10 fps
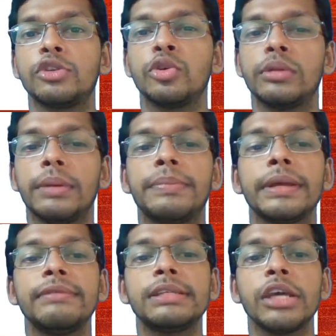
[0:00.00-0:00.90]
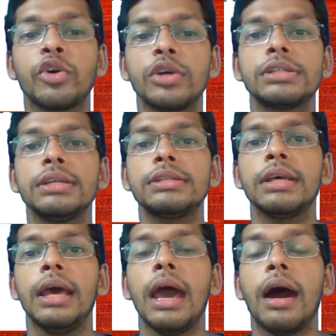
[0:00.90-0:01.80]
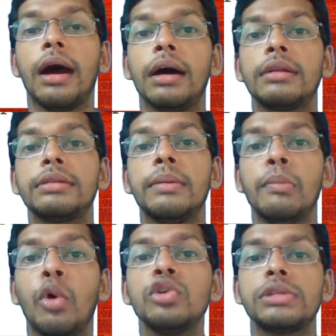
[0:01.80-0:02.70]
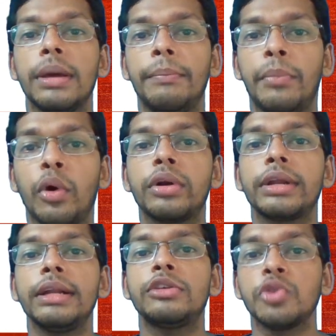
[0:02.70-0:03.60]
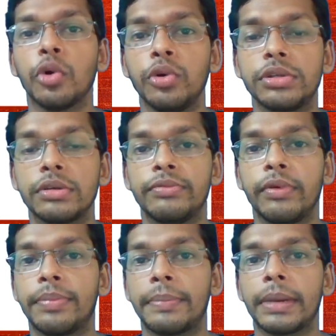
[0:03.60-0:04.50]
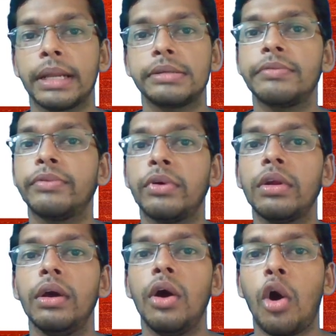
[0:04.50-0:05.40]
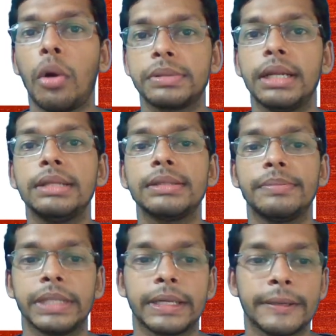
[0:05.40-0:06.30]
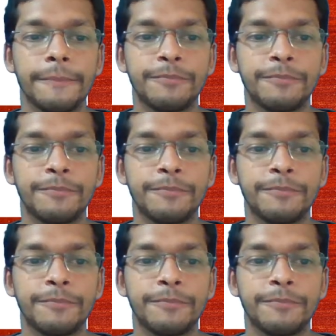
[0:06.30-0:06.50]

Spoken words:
So the previous year questions are the most important source for preparation for optional subject.